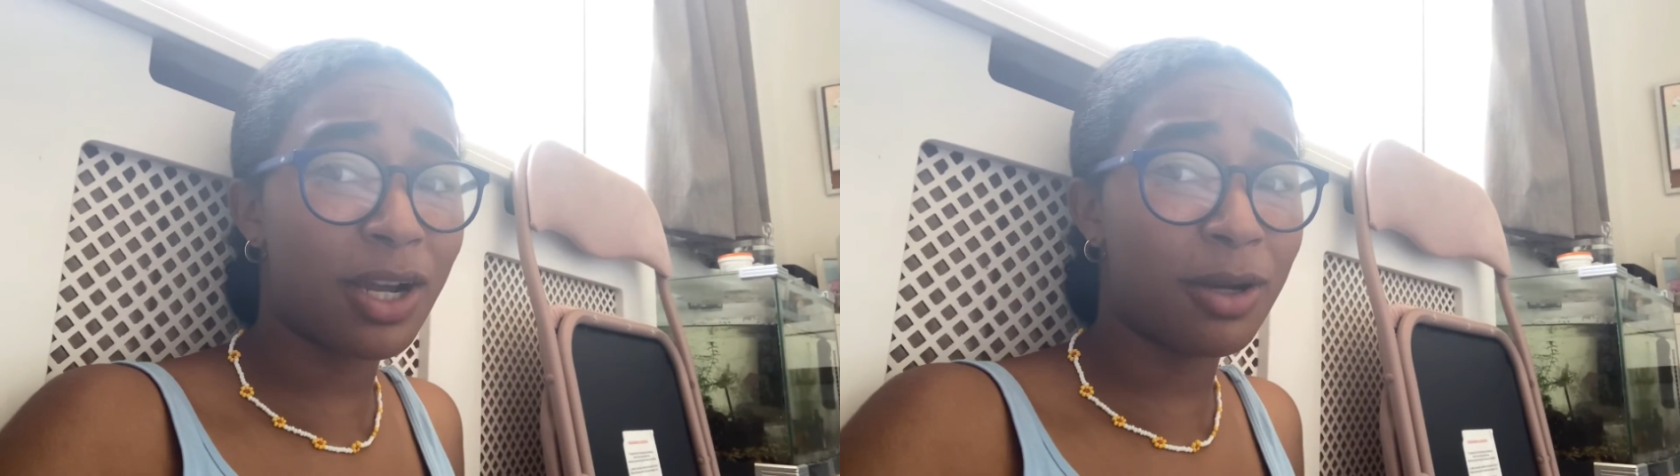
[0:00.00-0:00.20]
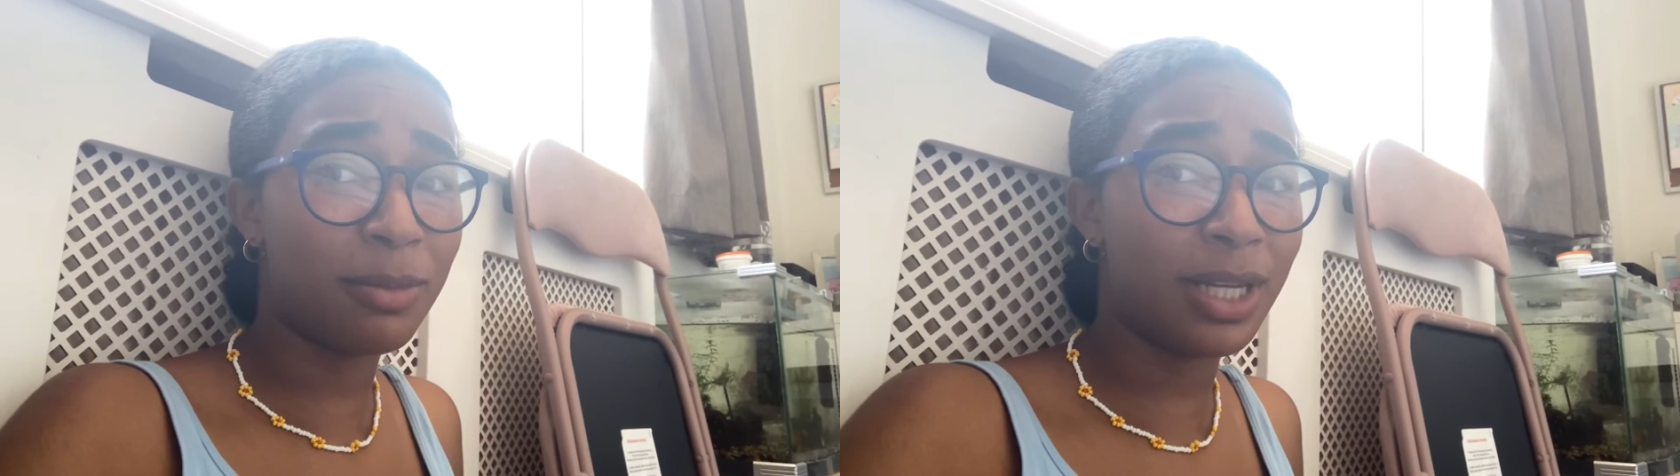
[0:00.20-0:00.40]

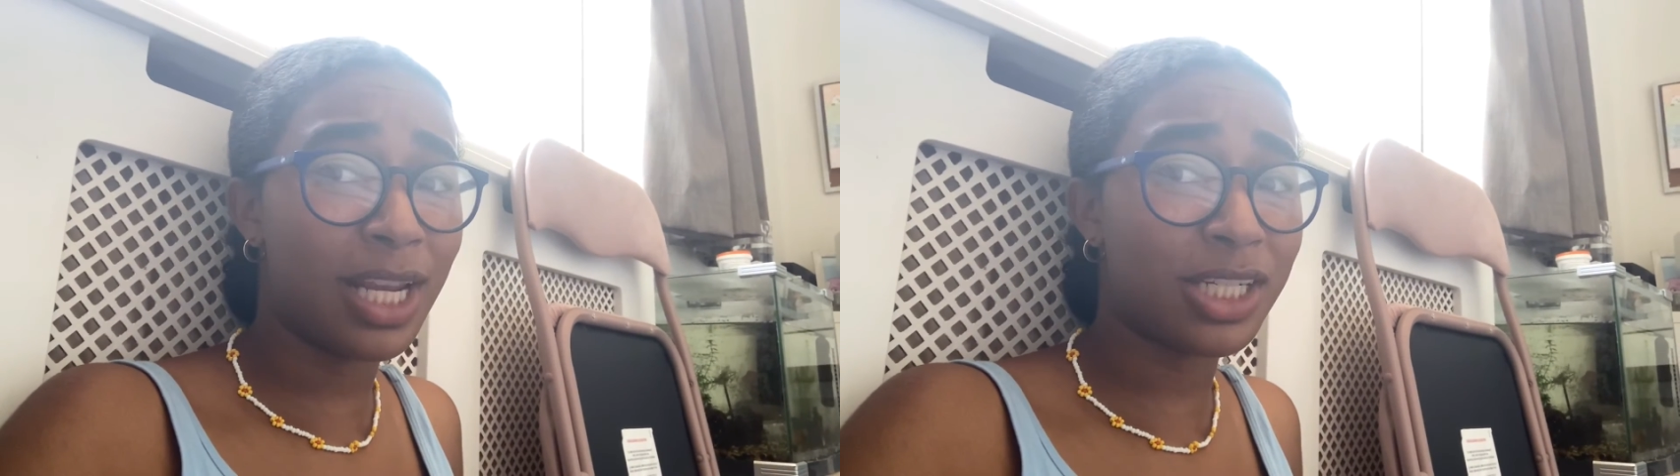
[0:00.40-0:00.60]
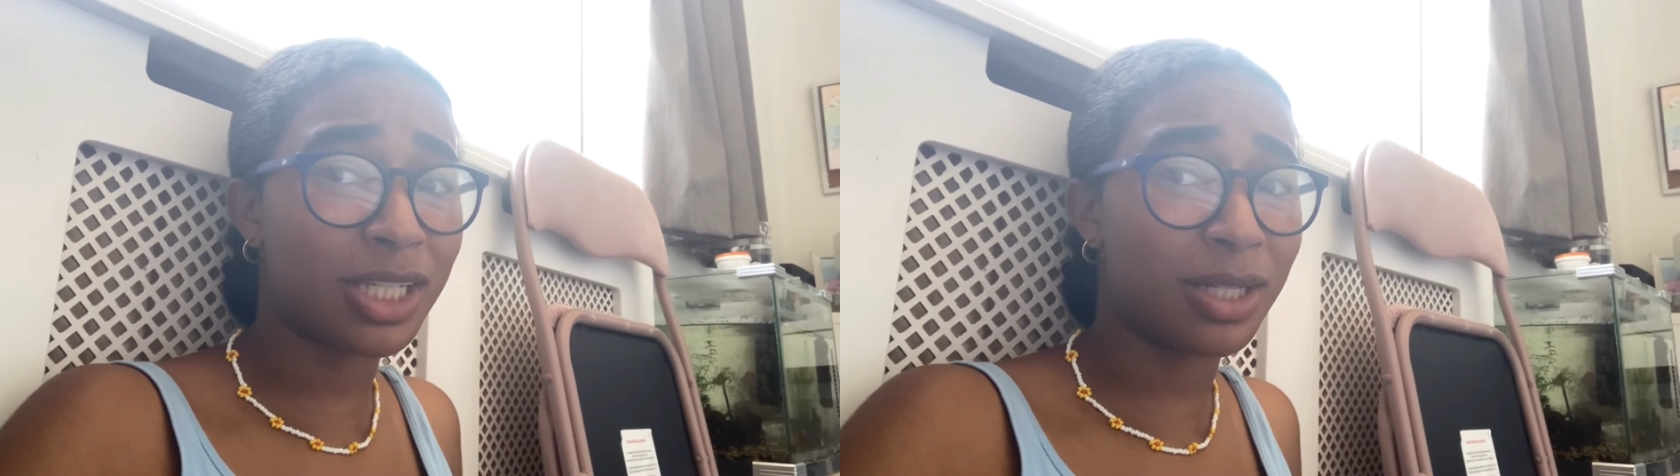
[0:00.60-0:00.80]

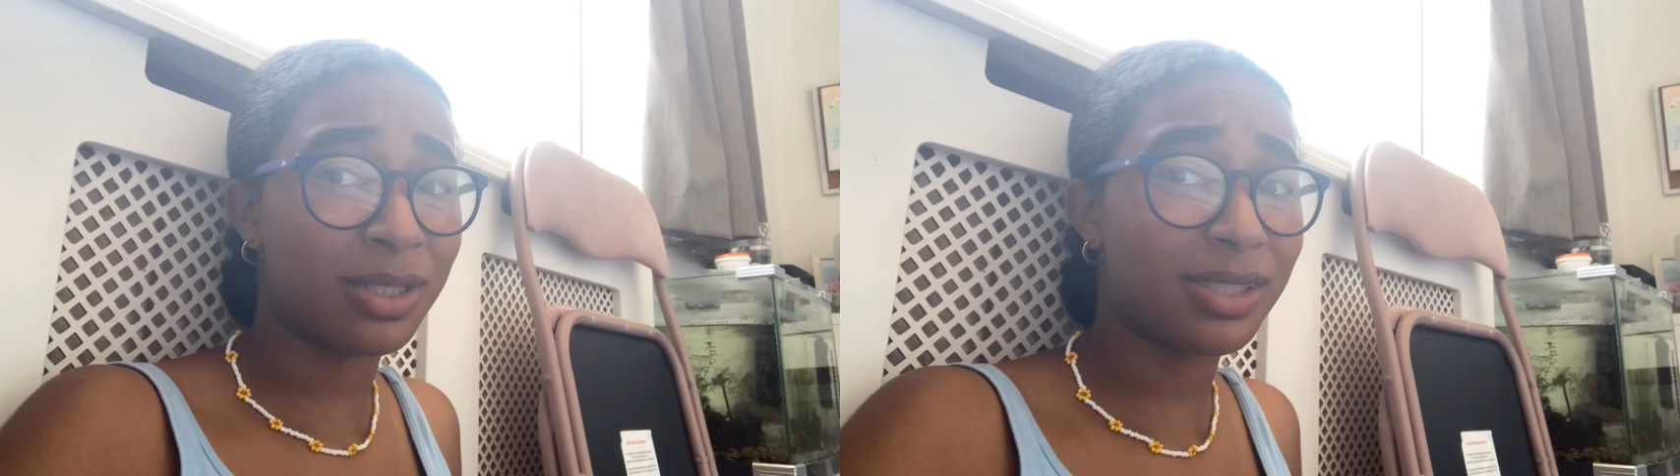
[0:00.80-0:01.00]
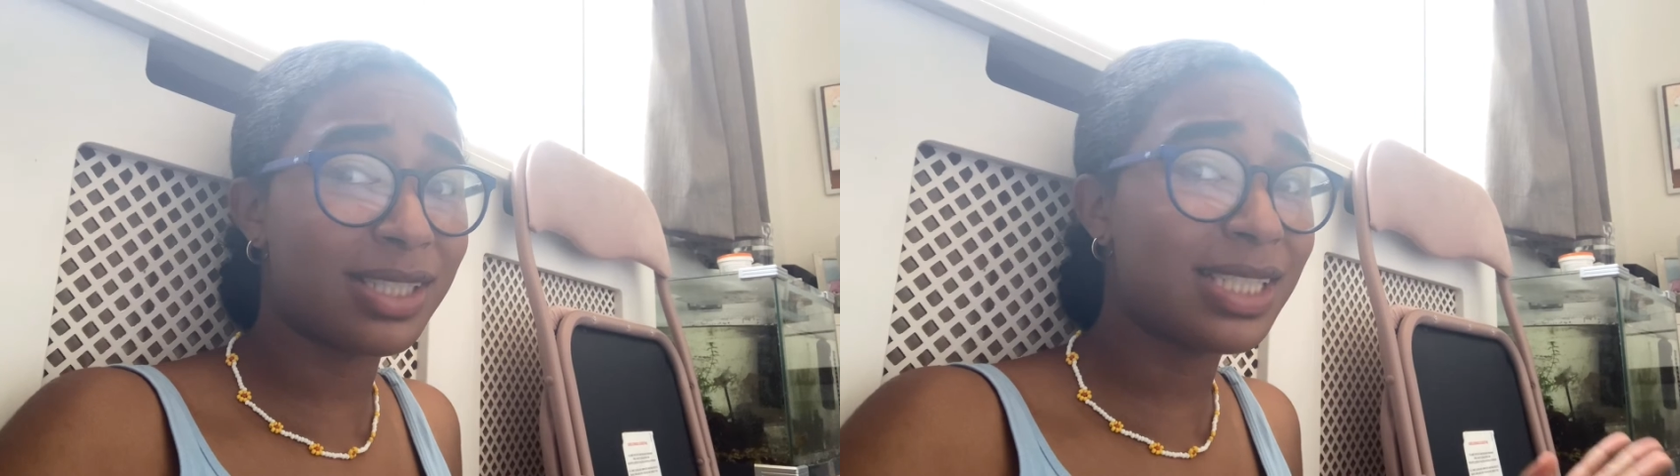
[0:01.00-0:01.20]
combination,
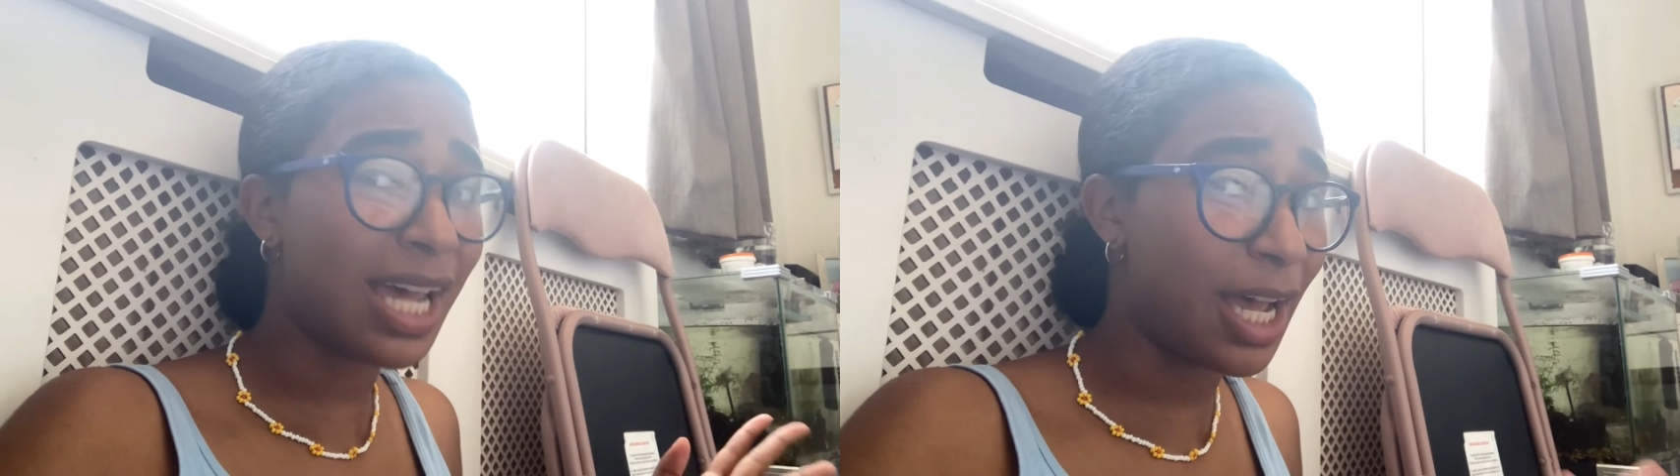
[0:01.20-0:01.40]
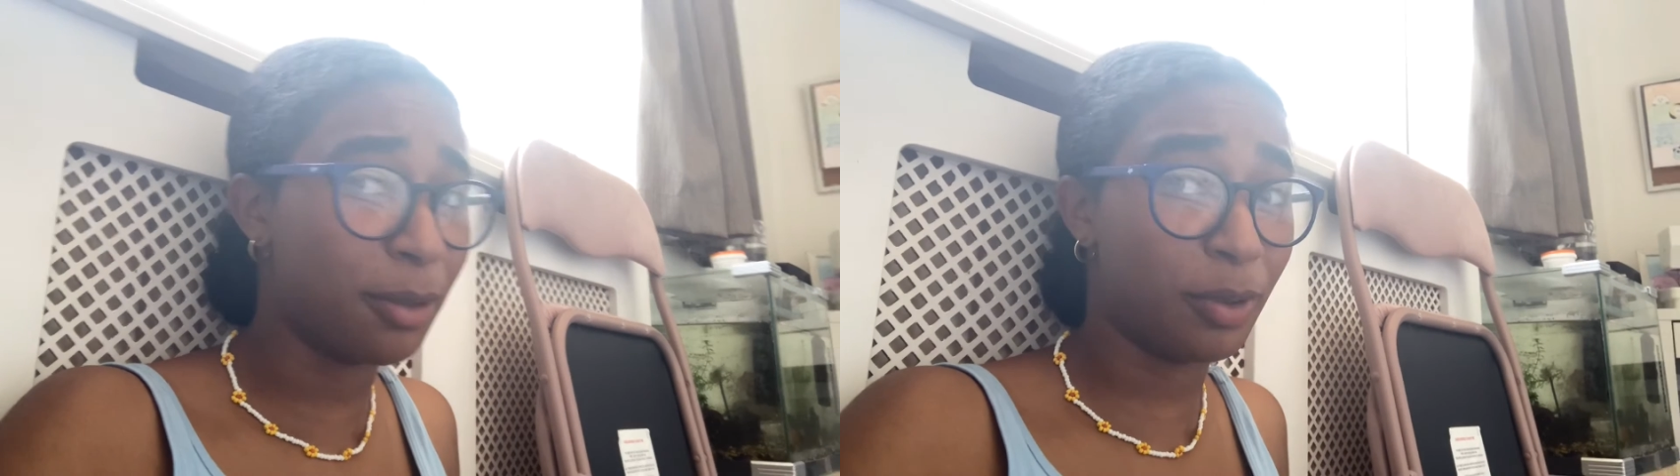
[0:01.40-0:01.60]

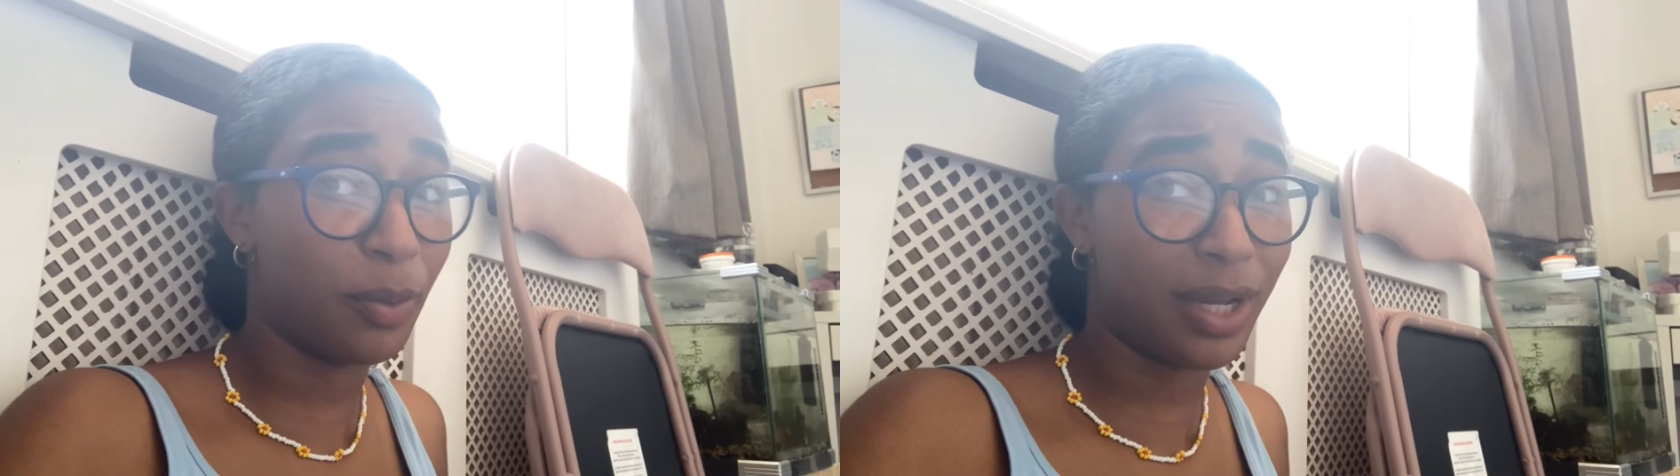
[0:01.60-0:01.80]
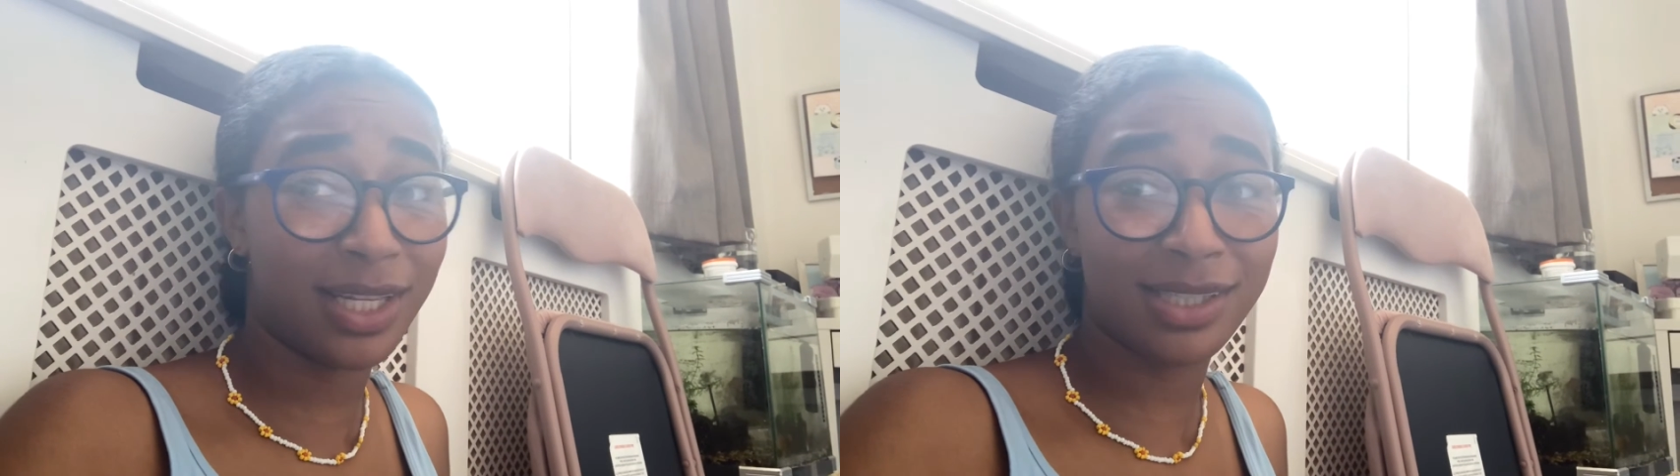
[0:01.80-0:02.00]
tell me
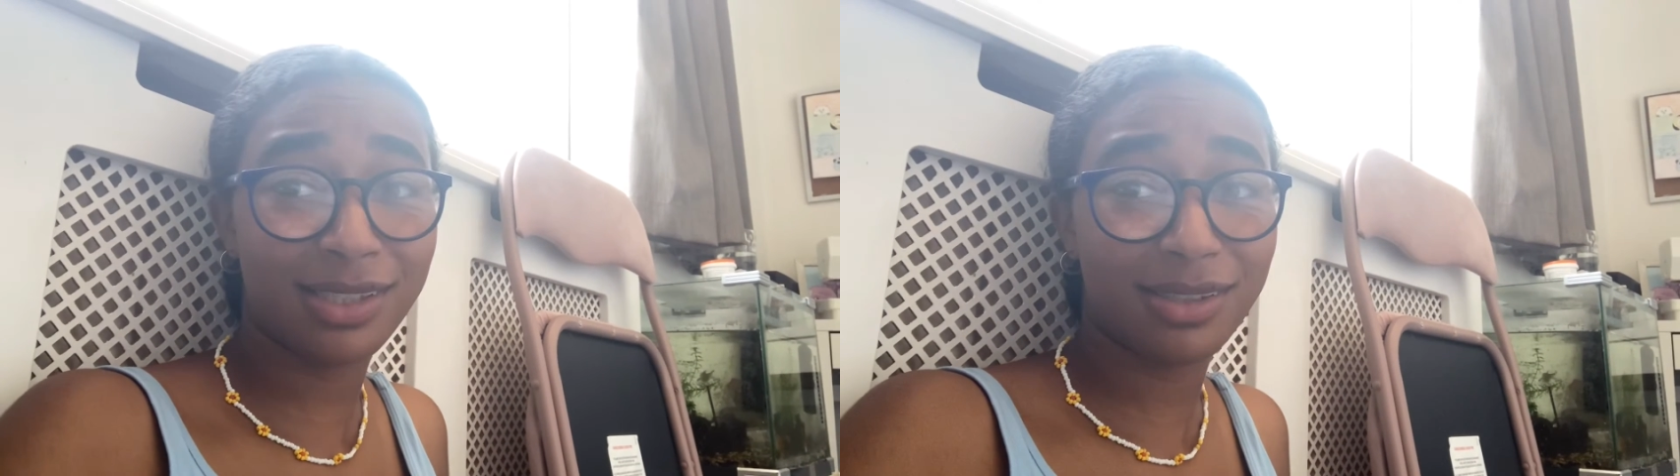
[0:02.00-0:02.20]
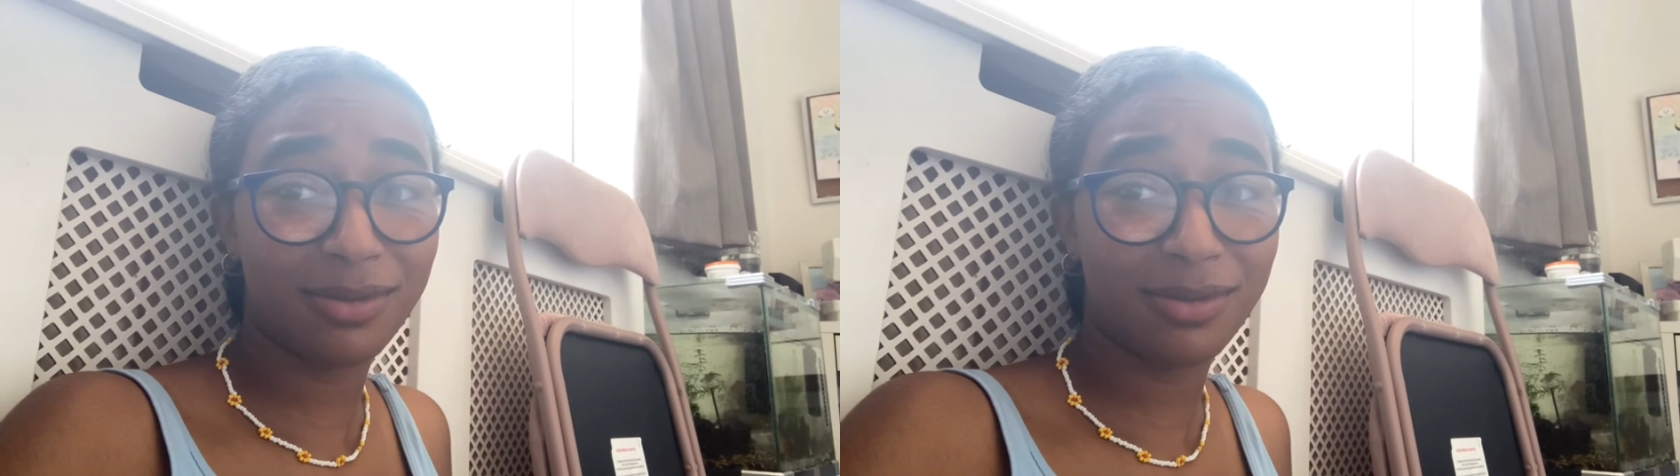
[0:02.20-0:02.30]
what is.